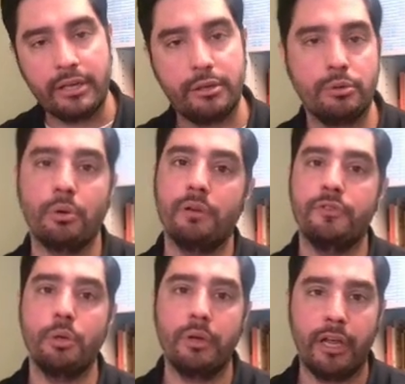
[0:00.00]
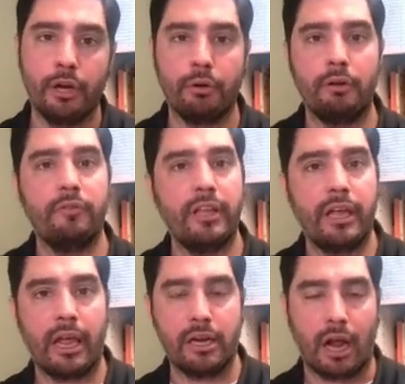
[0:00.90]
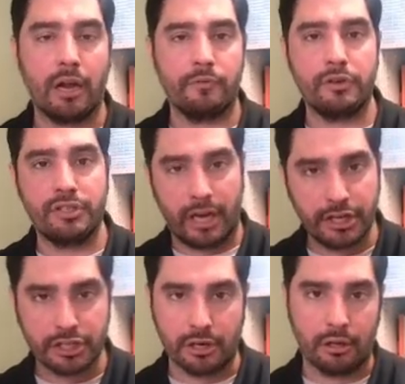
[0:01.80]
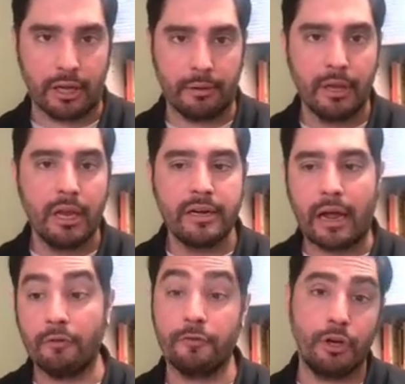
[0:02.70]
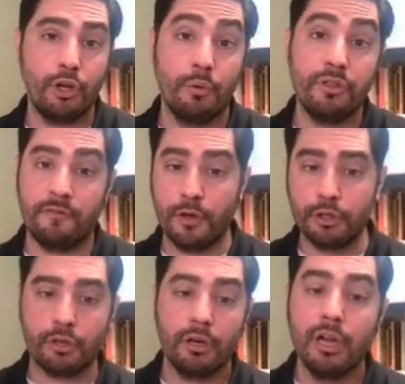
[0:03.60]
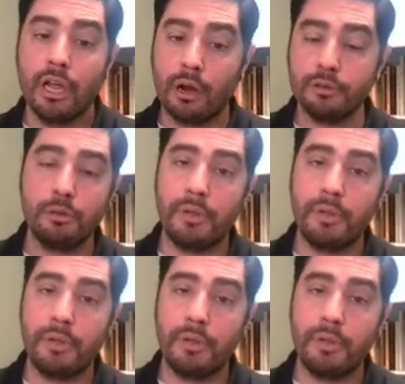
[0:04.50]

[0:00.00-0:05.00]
to sort of do it iteratively and conversationally. Now, for you in the future, it also